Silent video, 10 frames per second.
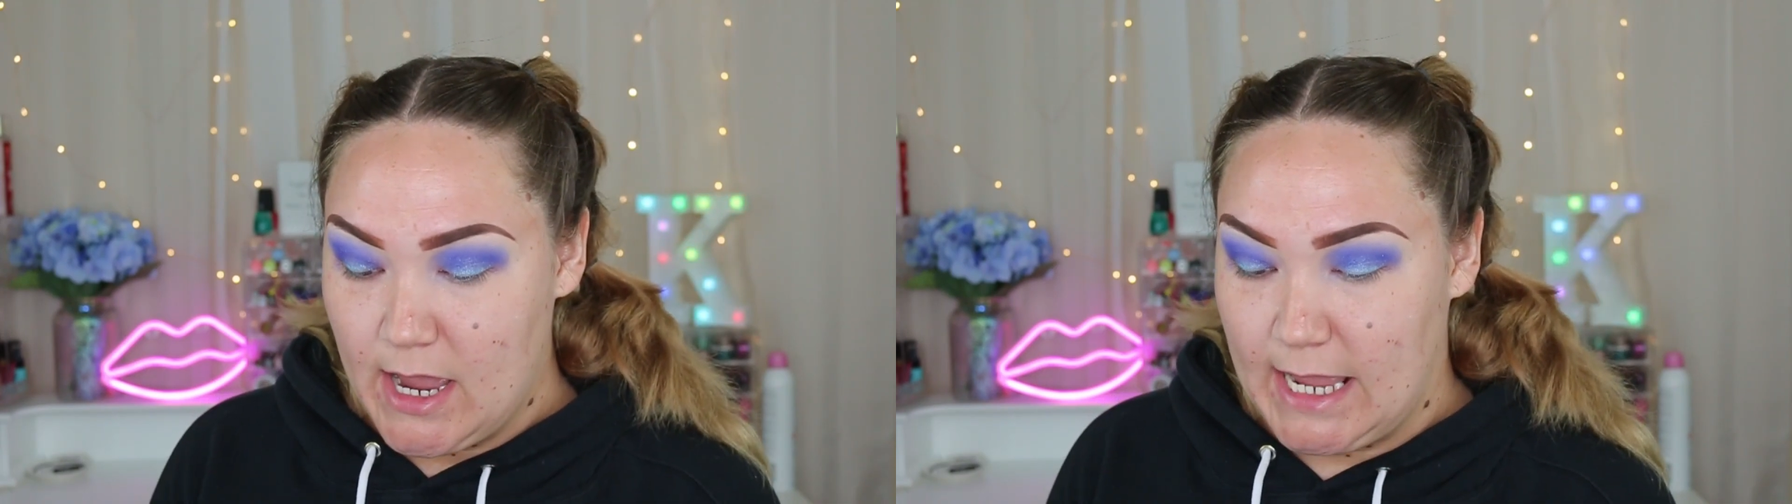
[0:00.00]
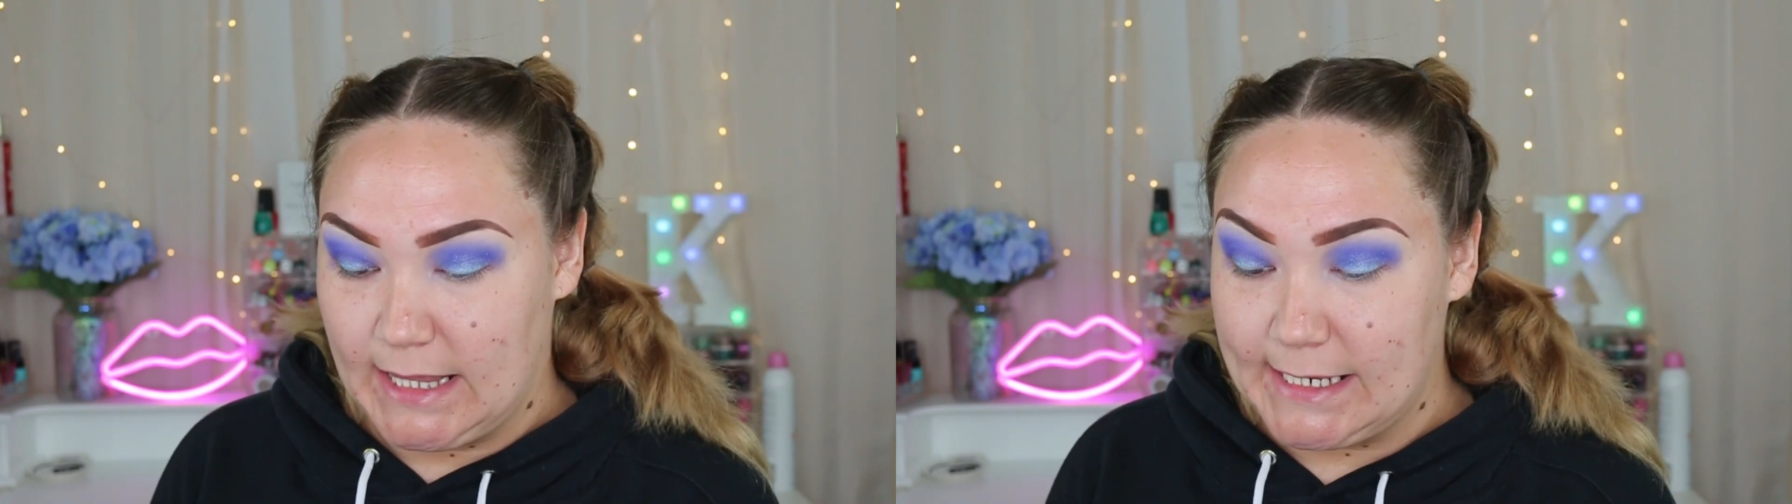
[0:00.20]

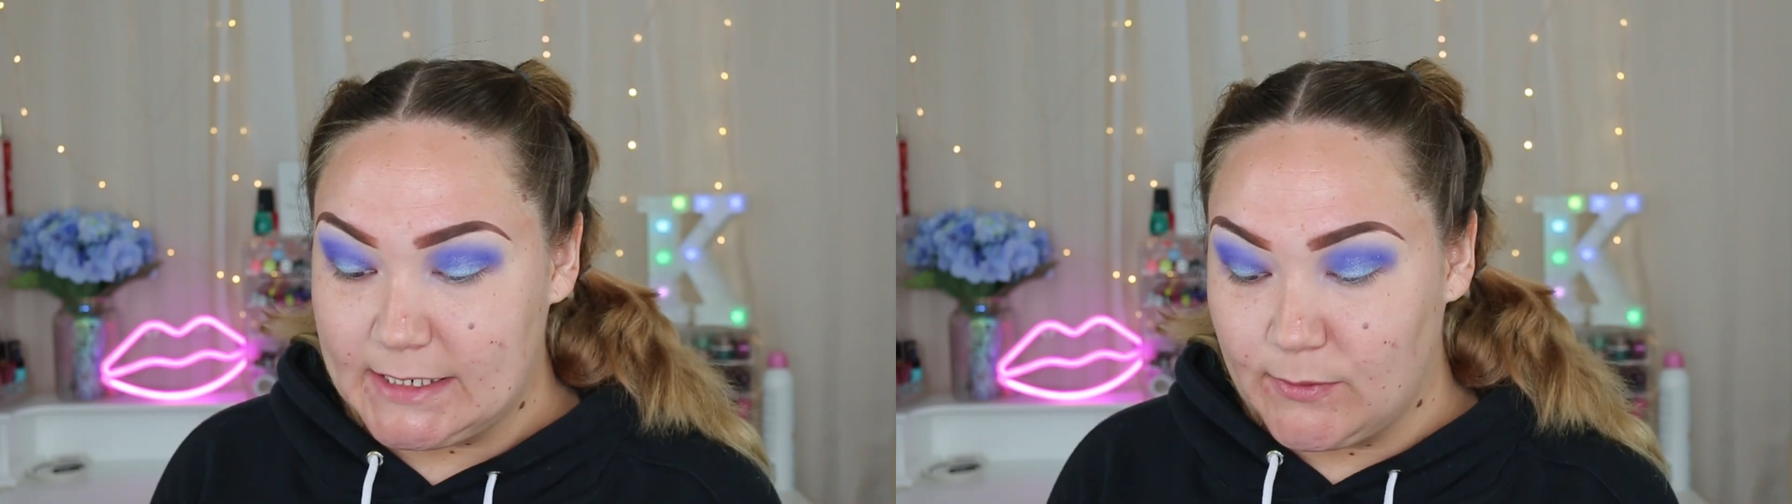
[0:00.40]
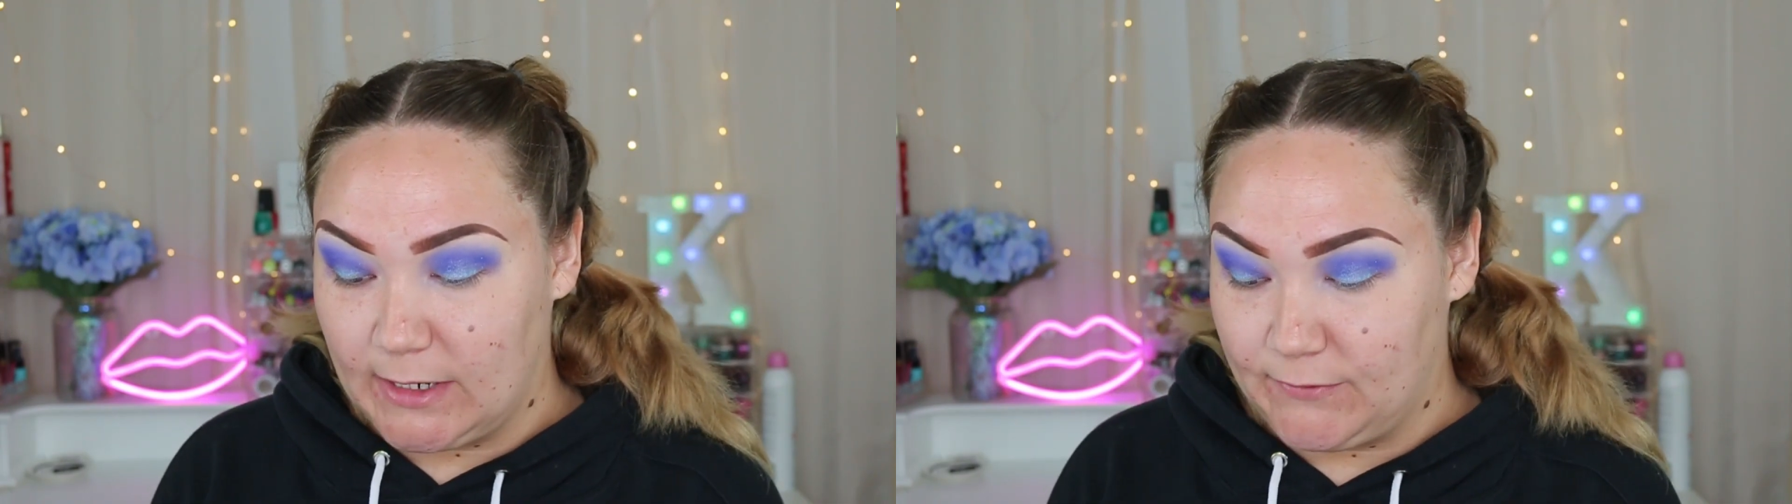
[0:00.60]
I liked
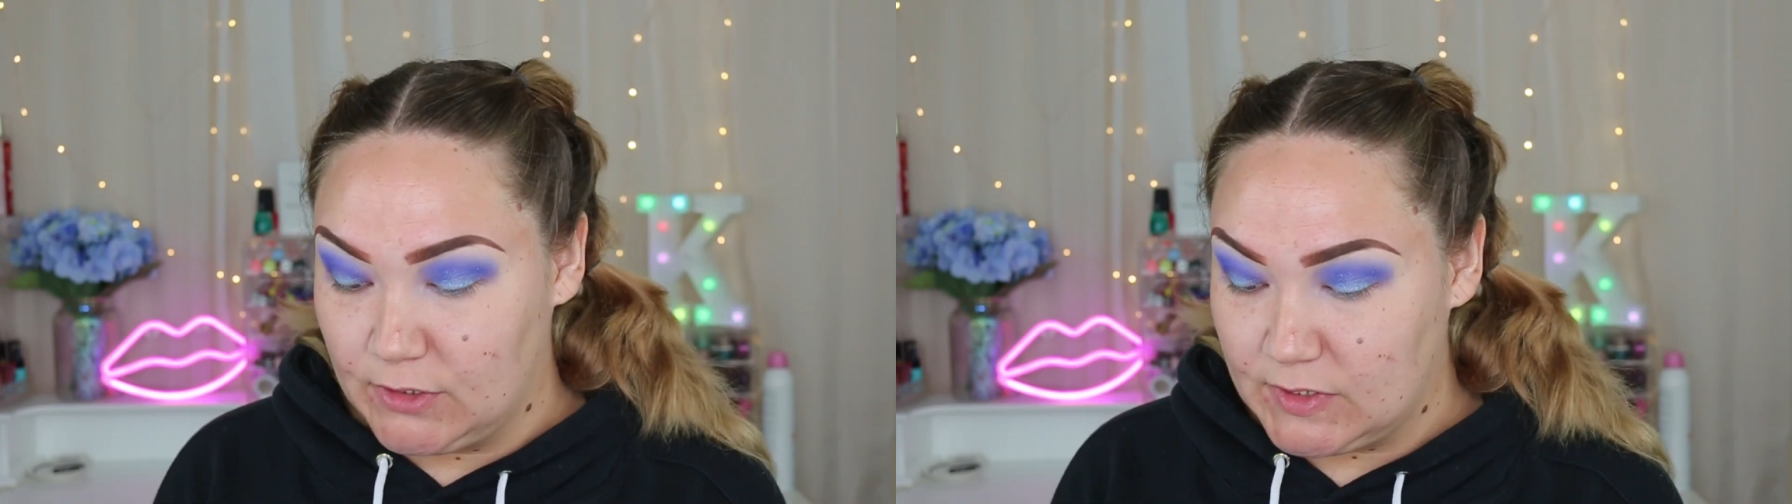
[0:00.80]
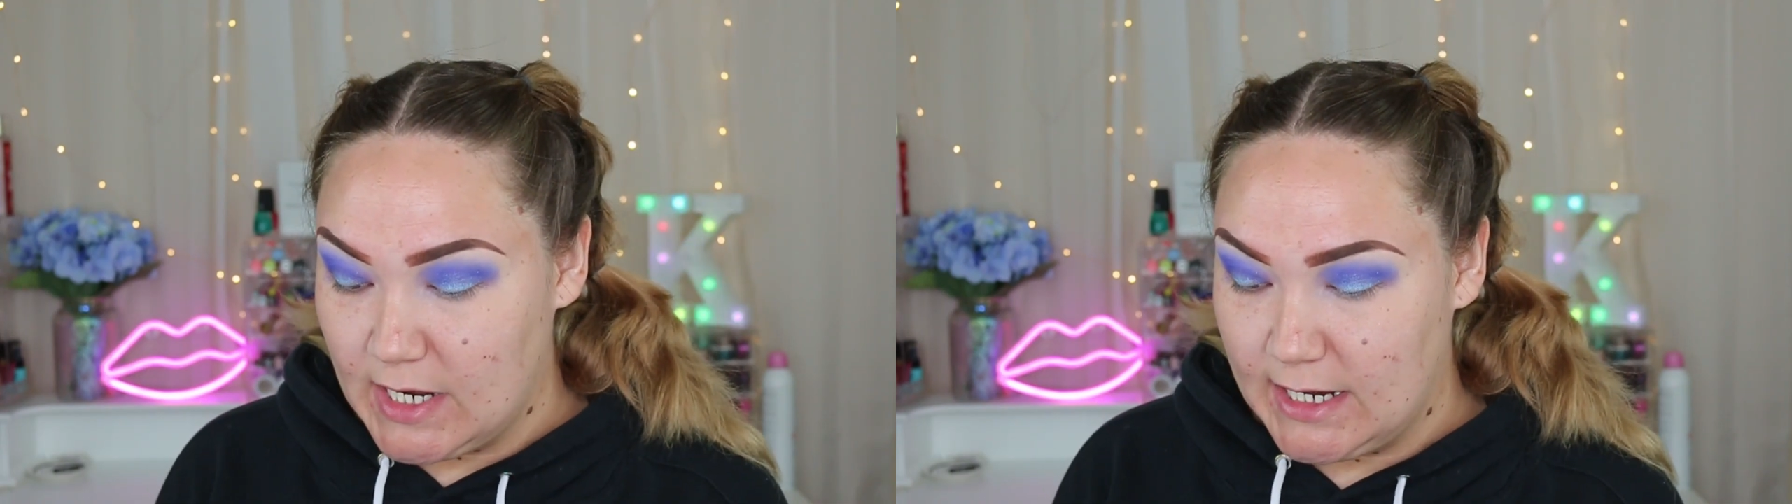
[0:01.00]
it when I
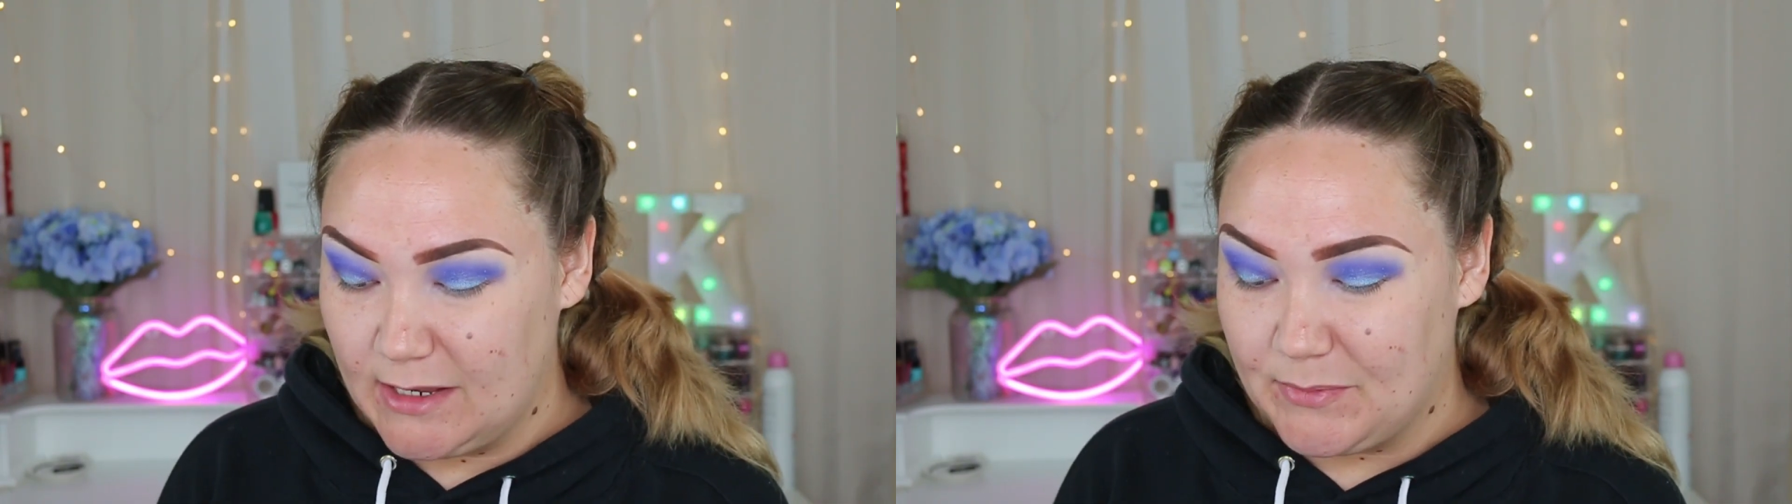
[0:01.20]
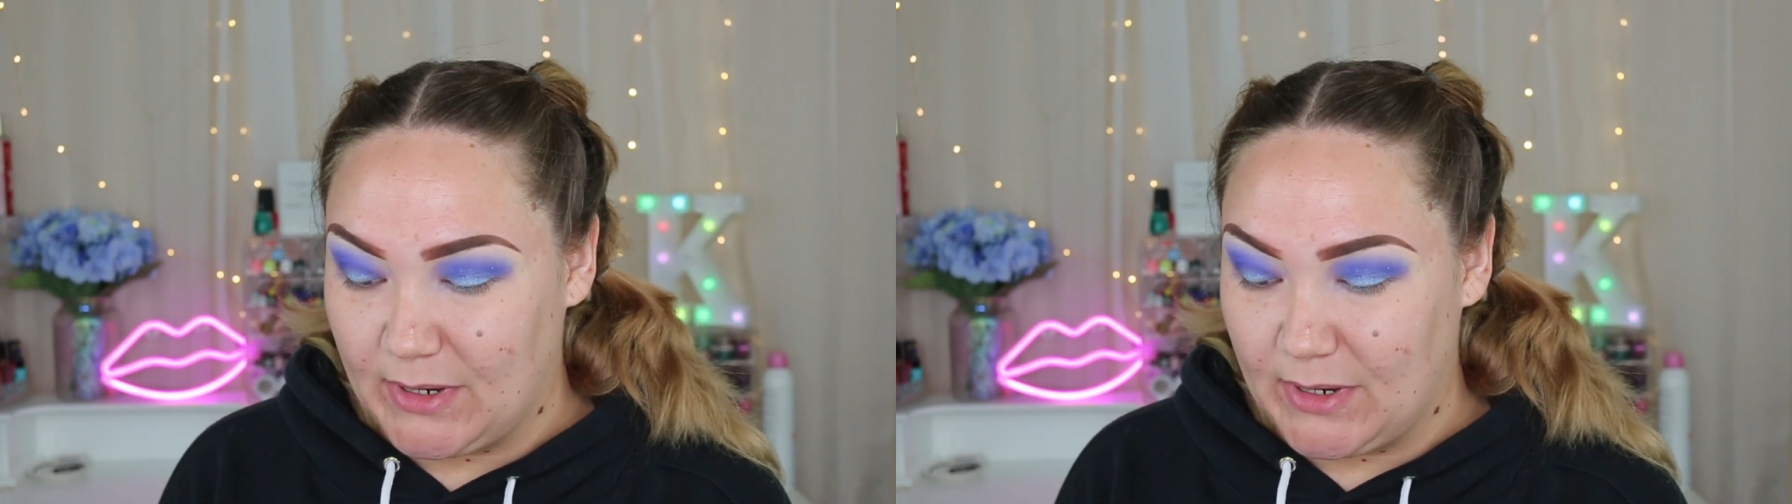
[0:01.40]
first got it,